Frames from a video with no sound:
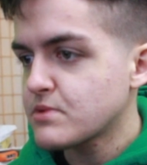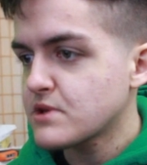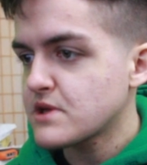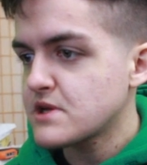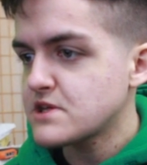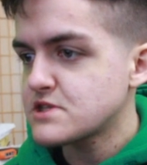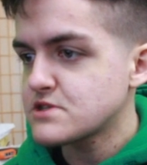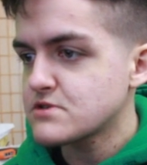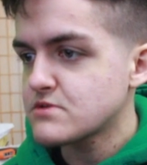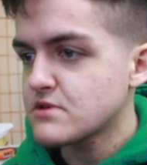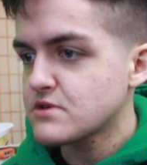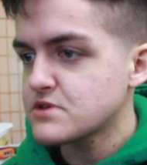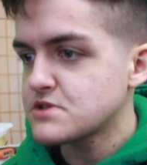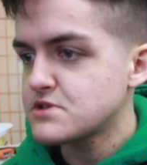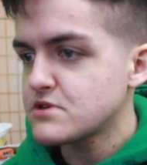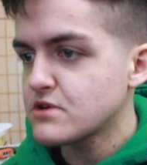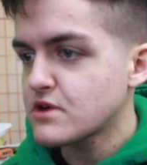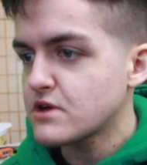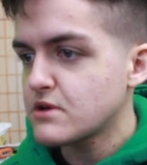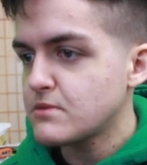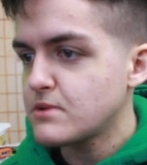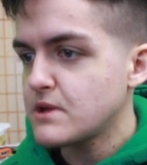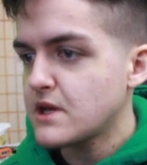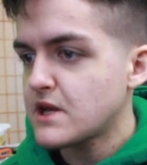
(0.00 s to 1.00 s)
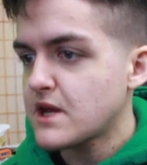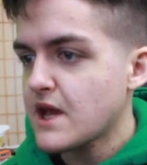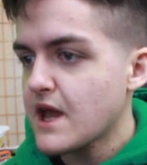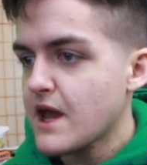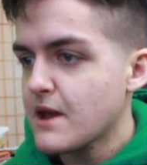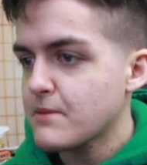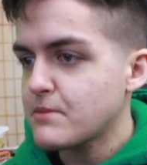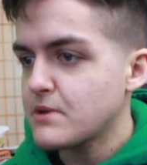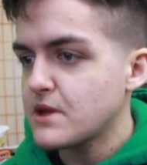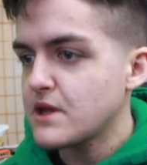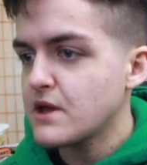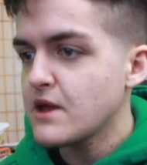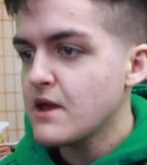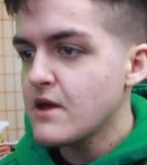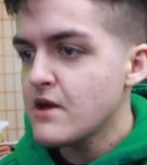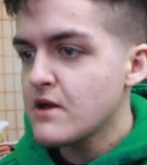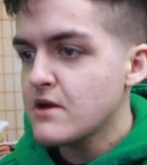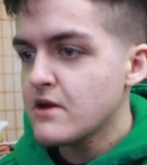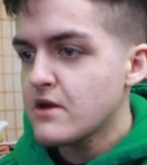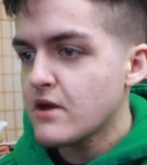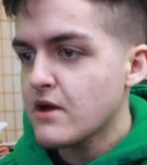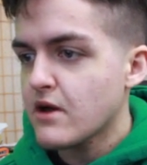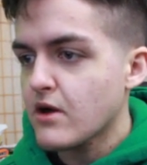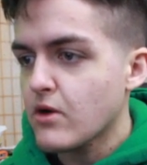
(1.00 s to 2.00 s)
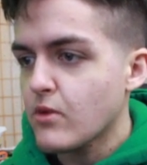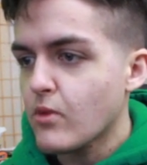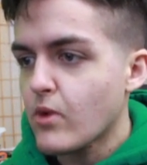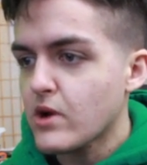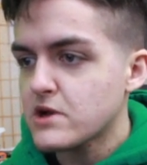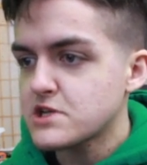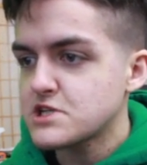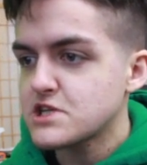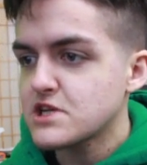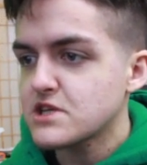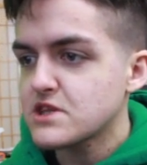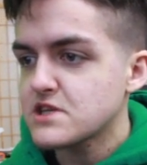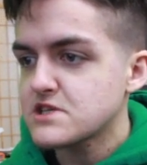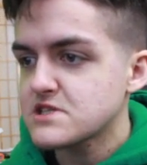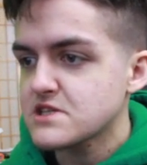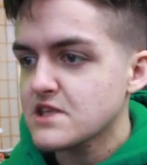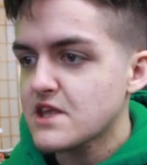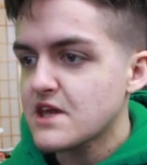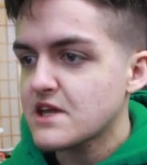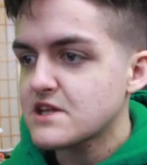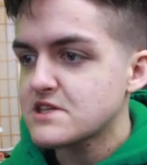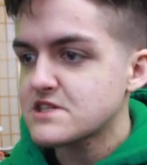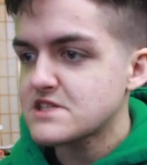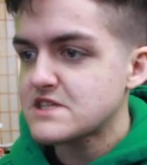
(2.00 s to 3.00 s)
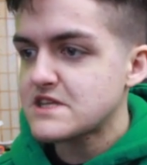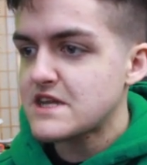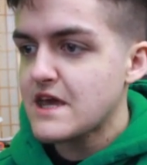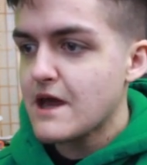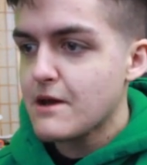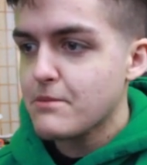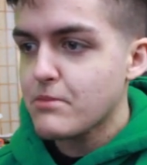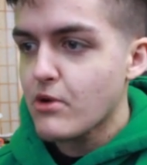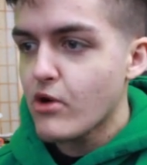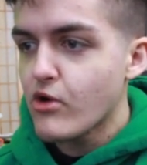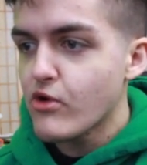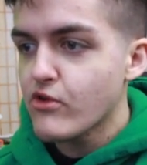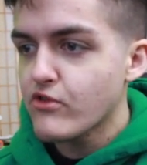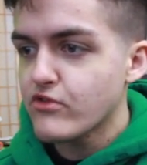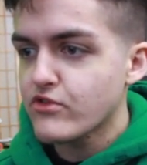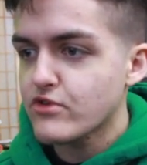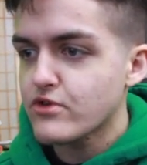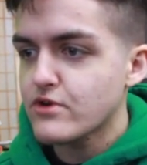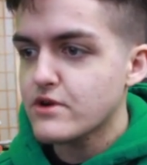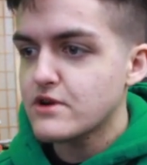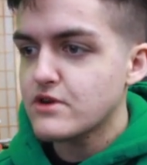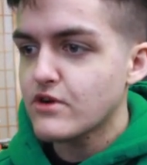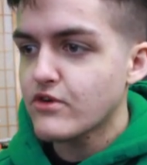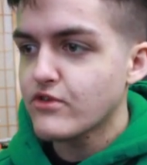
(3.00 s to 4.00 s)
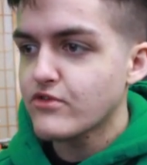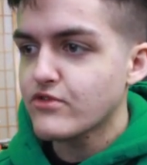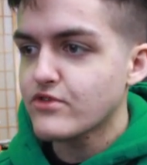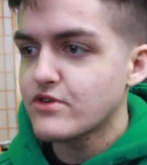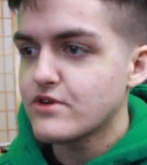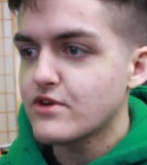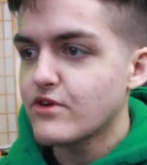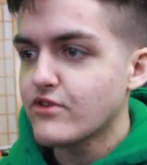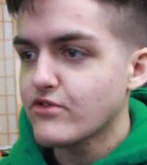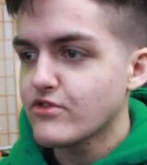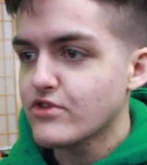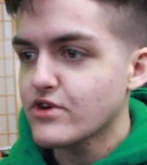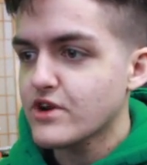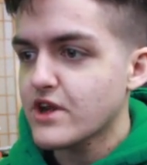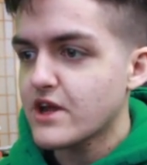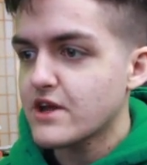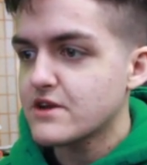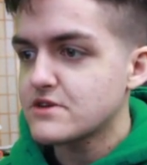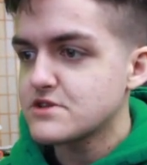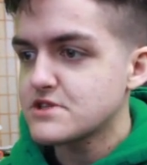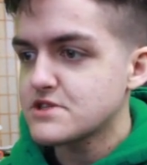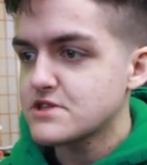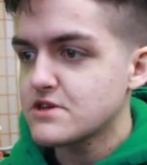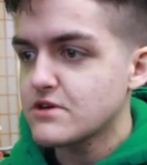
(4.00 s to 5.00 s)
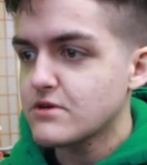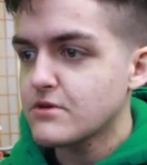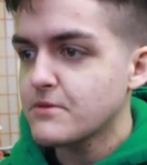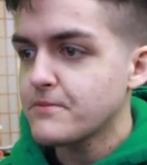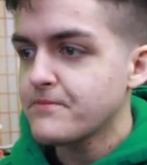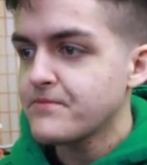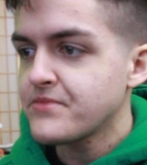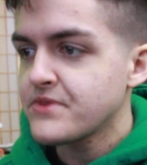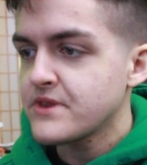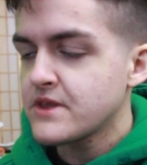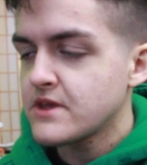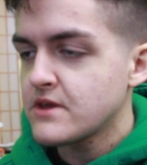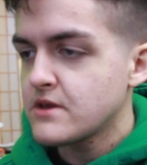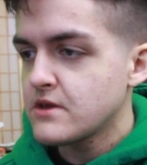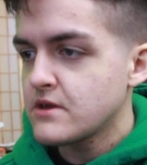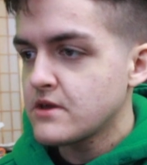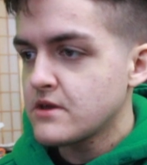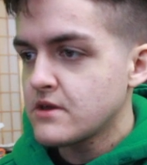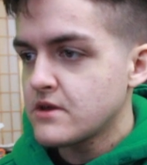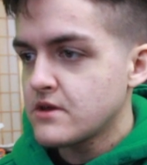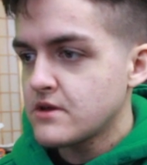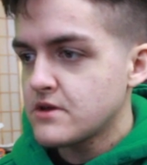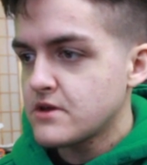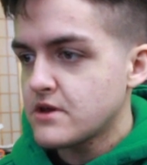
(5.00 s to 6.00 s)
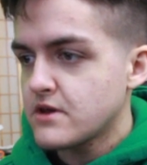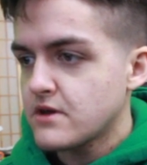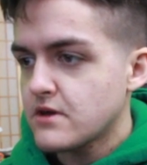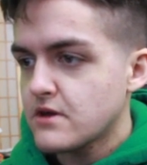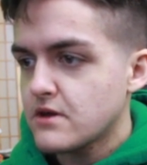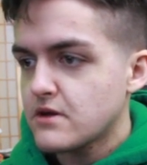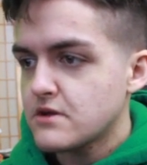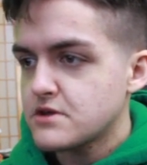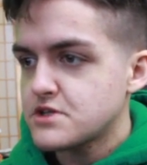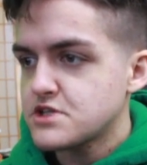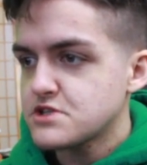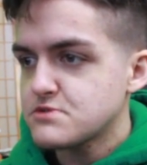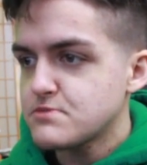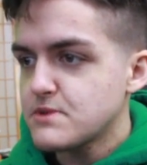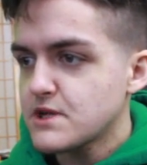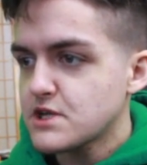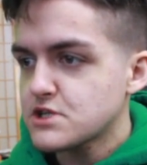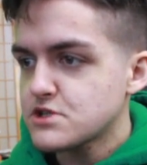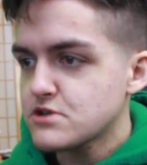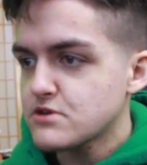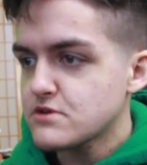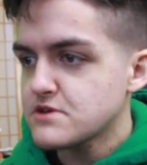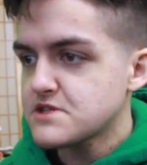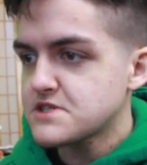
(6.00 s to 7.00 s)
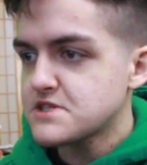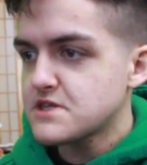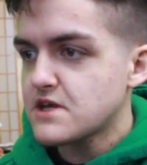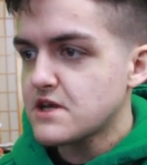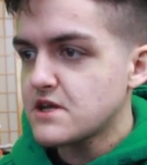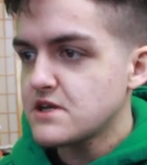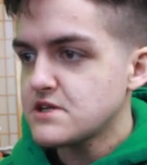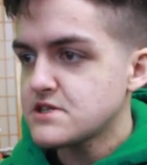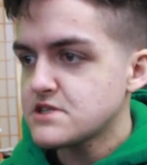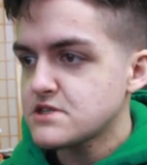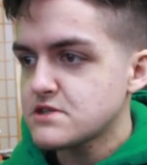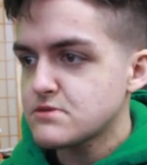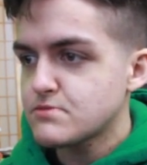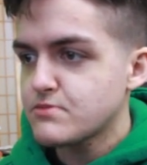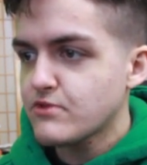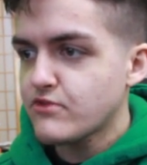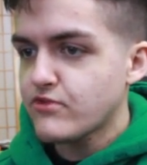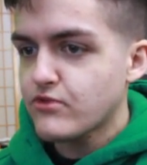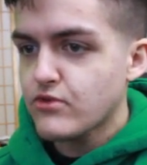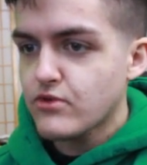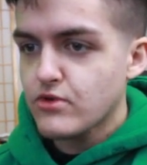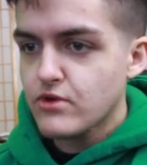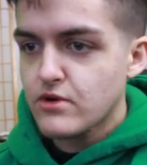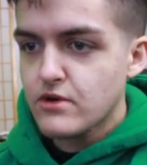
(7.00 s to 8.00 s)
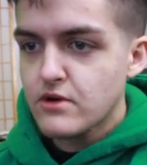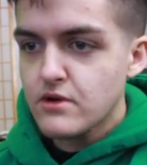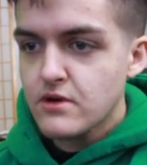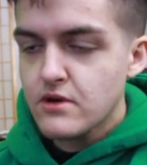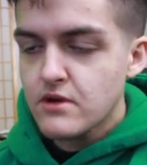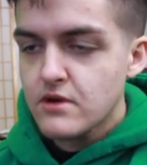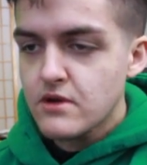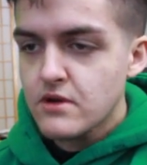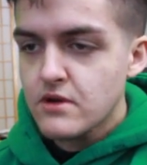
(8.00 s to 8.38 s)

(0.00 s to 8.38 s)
place, or else you're going to be unhappy watching this leg snap over and over and over again. So just make sure it's nice before